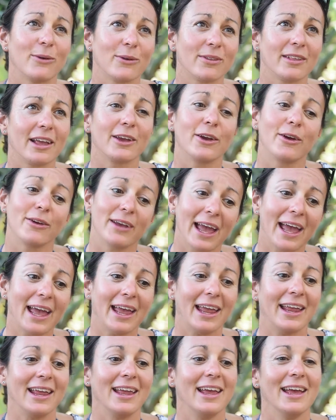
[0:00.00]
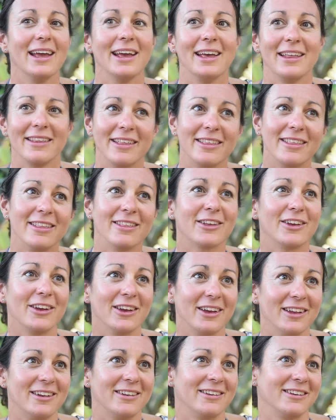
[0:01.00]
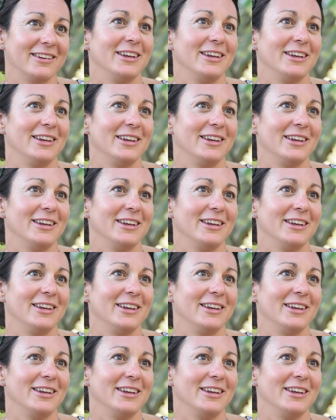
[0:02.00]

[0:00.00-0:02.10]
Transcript: So I was like, okay, this is good.